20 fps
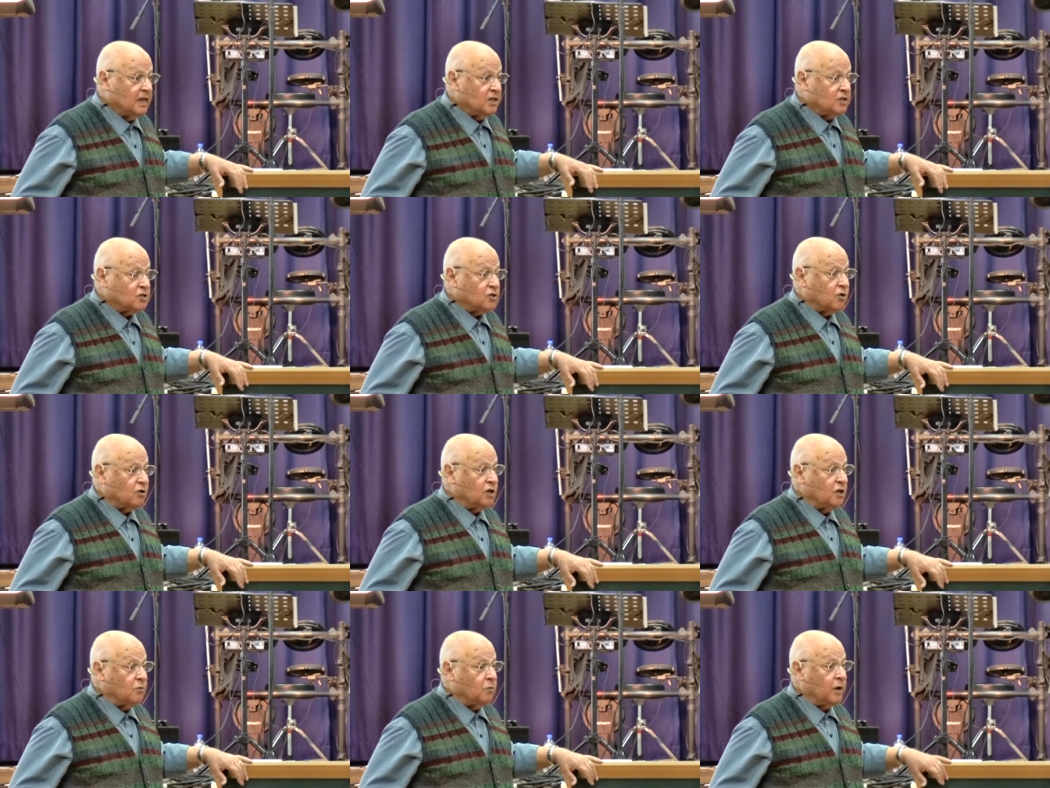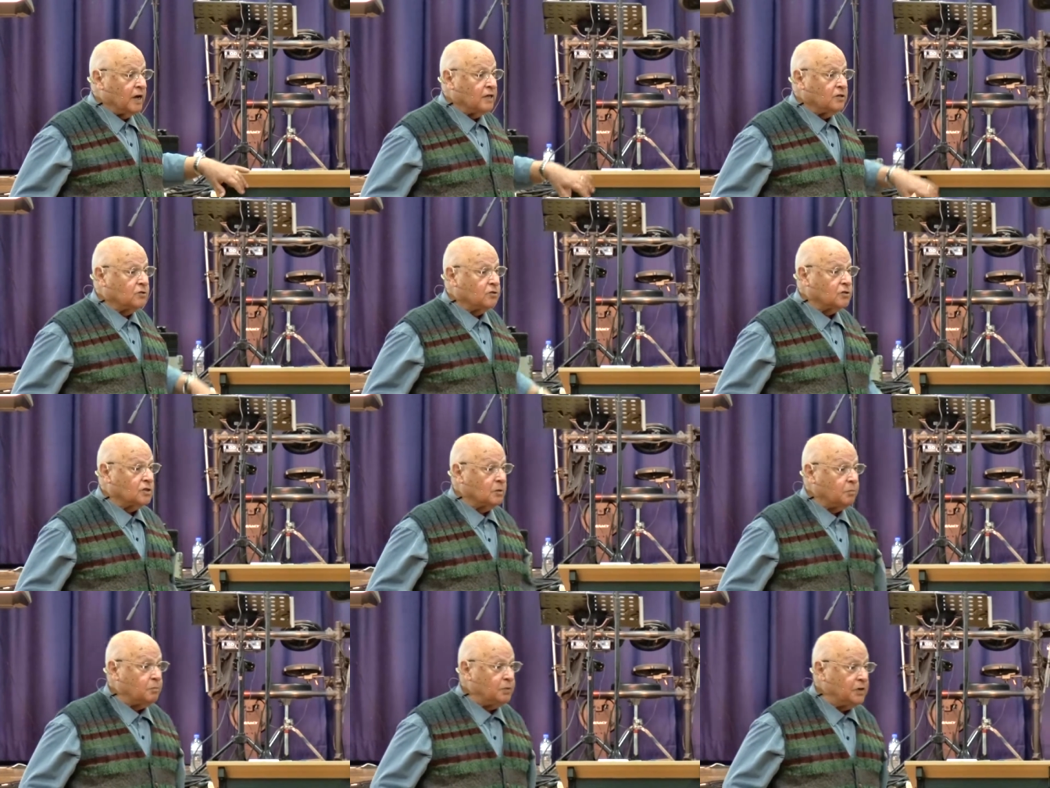So he went
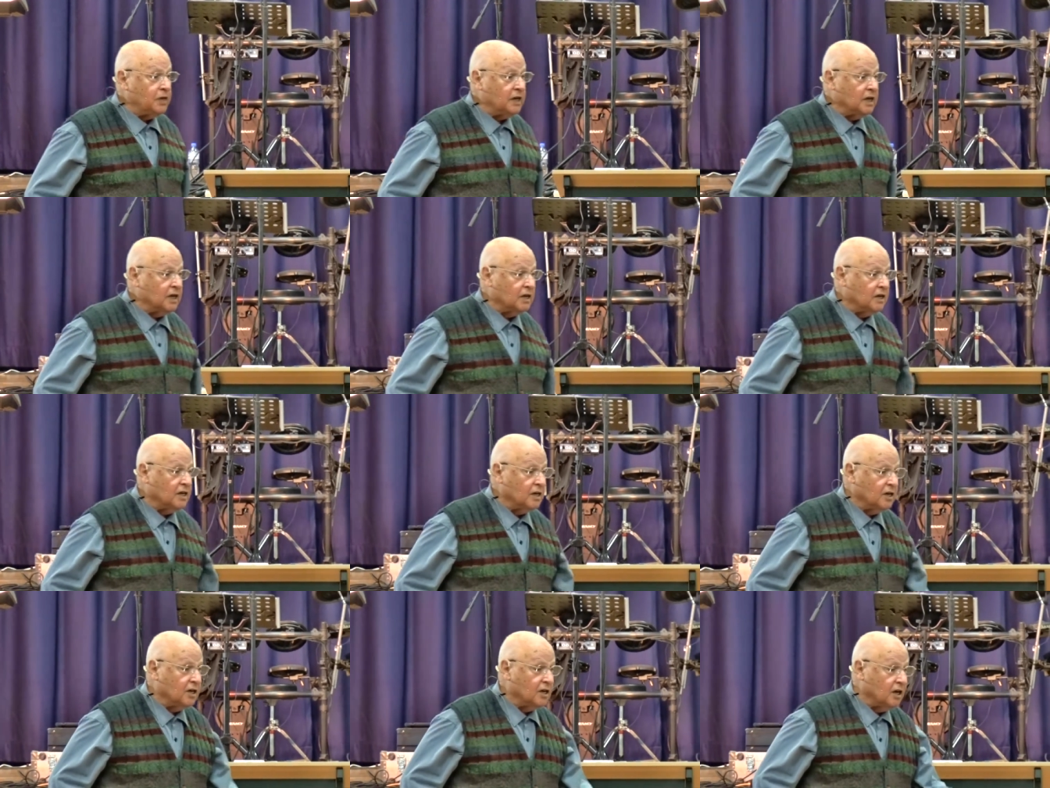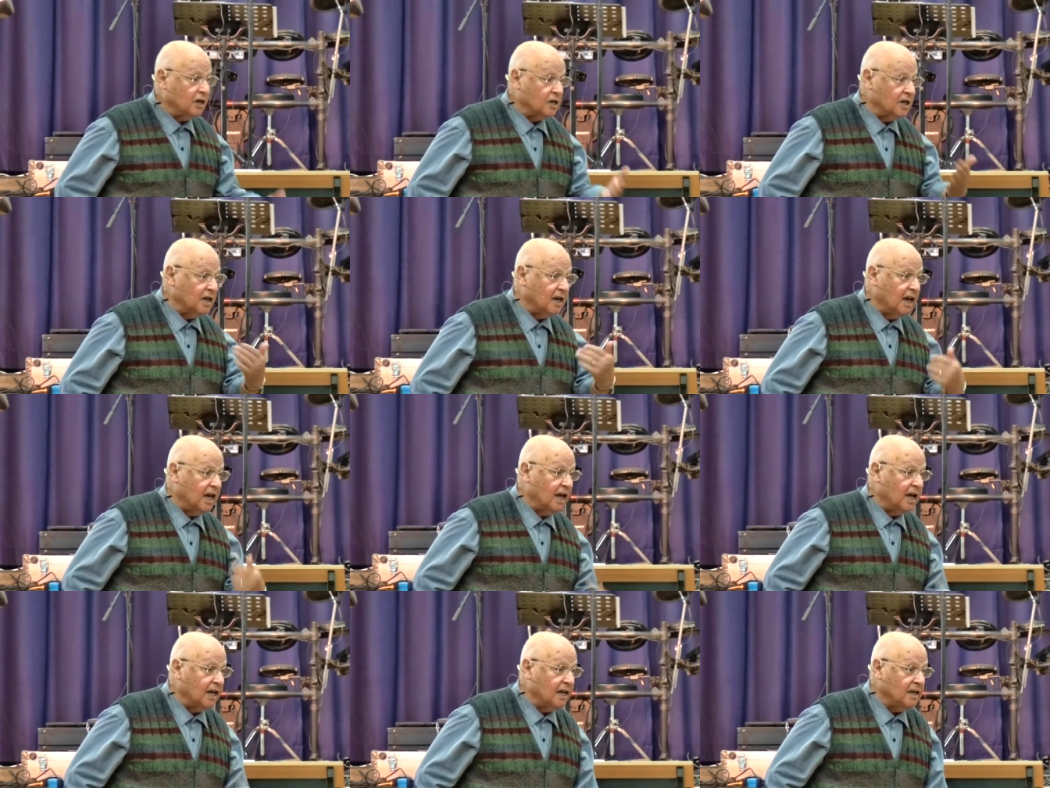to the pier, he got in
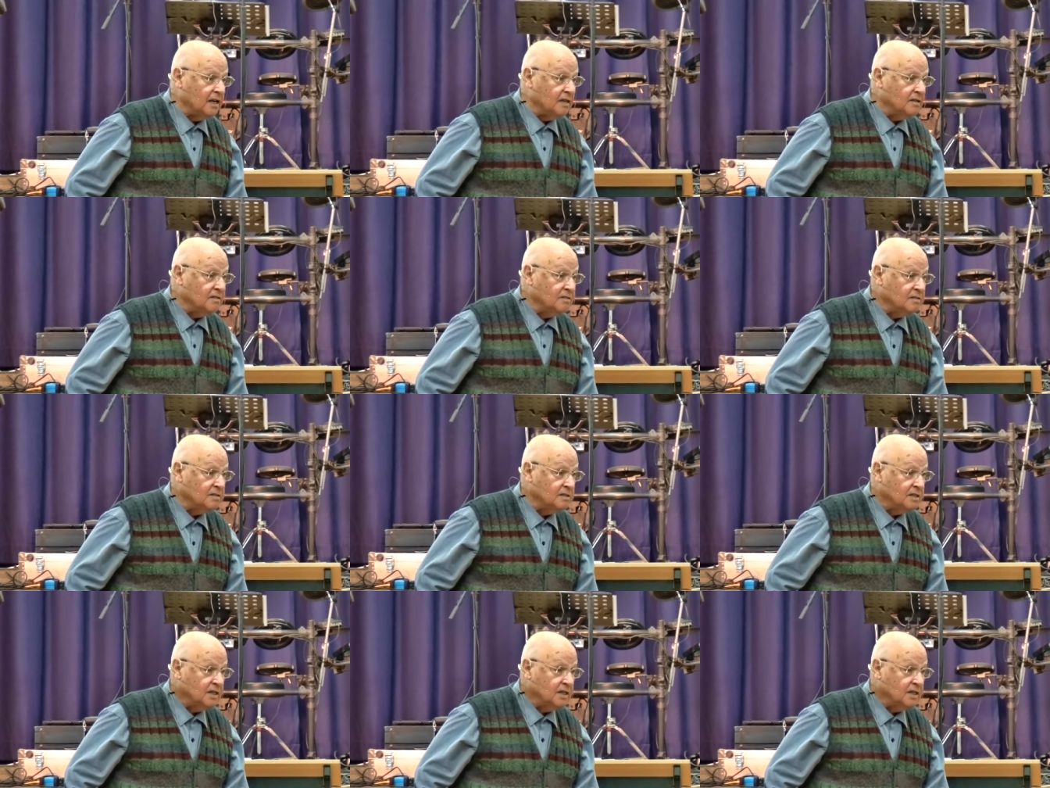line.